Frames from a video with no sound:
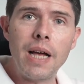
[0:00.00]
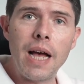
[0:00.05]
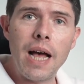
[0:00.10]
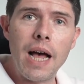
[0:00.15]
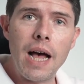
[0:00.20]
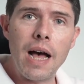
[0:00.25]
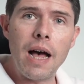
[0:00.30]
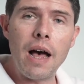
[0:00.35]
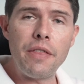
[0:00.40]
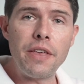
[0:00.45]

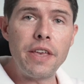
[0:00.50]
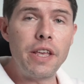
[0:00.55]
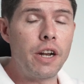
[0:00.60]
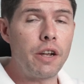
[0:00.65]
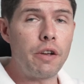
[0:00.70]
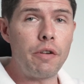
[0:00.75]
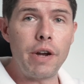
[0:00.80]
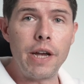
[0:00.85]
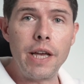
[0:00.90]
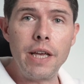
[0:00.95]
I think you'll
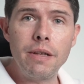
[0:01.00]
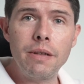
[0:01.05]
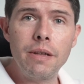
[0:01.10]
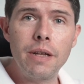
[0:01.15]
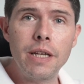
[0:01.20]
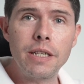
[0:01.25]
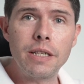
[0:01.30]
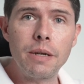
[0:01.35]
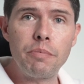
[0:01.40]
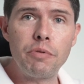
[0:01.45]
agree
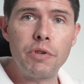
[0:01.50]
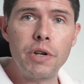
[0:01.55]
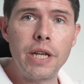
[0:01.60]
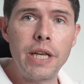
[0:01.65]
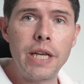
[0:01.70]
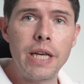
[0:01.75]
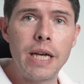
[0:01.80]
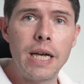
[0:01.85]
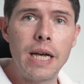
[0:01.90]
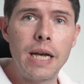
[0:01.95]
it's a
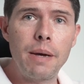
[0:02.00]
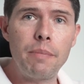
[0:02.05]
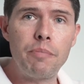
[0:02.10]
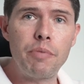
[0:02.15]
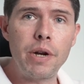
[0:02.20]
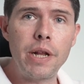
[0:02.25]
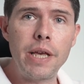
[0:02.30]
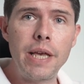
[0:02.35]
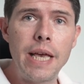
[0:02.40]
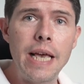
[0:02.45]

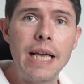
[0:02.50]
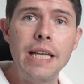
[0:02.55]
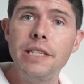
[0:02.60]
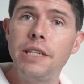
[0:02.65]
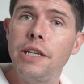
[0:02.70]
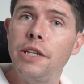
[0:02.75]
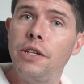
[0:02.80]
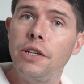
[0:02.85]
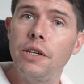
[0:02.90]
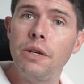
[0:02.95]
pretty
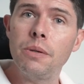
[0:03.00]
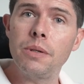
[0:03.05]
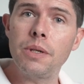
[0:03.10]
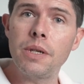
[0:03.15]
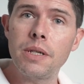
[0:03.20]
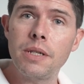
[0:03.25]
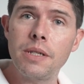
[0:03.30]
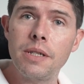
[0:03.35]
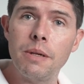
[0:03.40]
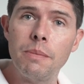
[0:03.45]
easy to use
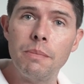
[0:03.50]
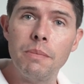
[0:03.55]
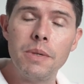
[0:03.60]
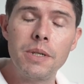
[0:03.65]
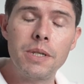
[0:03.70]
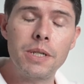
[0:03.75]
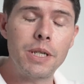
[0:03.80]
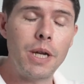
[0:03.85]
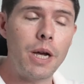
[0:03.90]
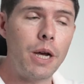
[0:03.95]
system.
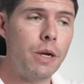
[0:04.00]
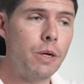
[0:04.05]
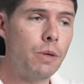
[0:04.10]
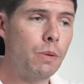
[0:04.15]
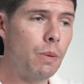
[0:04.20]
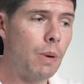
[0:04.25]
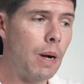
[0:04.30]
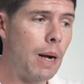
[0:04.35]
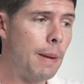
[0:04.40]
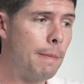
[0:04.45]

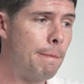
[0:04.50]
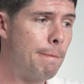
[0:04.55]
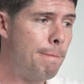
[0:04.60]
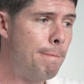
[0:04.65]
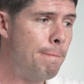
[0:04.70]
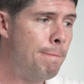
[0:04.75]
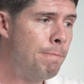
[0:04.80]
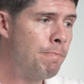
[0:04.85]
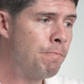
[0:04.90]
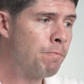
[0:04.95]

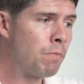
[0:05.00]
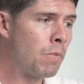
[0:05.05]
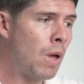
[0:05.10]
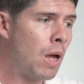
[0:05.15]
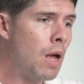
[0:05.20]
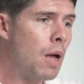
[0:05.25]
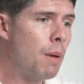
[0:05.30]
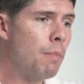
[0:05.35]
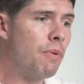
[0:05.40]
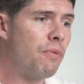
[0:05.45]
So
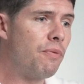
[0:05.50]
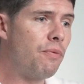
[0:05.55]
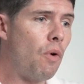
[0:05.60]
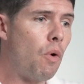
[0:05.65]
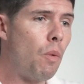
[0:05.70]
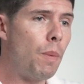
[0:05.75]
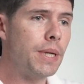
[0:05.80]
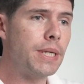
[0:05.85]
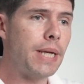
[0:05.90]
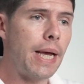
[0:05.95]

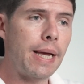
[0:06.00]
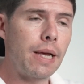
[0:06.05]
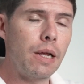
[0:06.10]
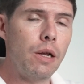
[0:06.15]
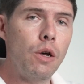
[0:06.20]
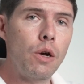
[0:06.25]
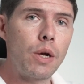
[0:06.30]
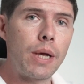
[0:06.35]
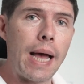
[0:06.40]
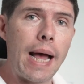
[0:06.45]
before we take a
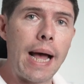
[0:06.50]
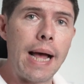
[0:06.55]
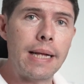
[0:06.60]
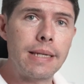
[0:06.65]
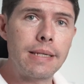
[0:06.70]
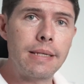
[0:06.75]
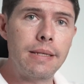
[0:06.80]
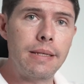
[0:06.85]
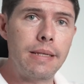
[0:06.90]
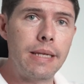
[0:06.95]
look
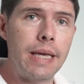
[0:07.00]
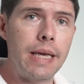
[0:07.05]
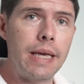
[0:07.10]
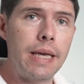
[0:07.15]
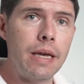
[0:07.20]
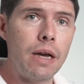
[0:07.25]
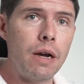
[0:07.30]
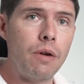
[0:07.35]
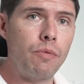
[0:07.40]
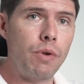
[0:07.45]
at
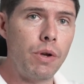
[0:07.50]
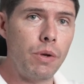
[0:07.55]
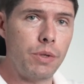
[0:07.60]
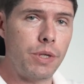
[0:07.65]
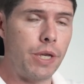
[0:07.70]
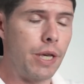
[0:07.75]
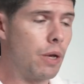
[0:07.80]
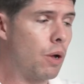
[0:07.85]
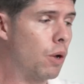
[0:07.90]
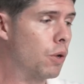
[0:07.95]
the
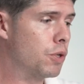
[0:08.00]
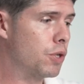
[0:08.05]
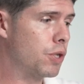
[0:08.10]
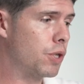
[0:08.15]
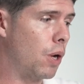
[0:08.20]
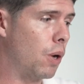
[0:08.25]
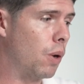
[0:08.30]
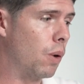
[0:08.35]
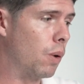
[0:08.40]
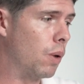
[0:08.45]
Realsee
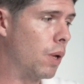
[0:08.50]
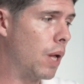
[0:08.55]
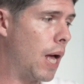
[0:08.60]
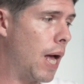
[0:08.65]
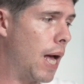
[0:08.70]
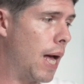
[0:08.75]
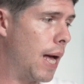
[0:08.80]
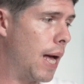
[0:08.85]
console,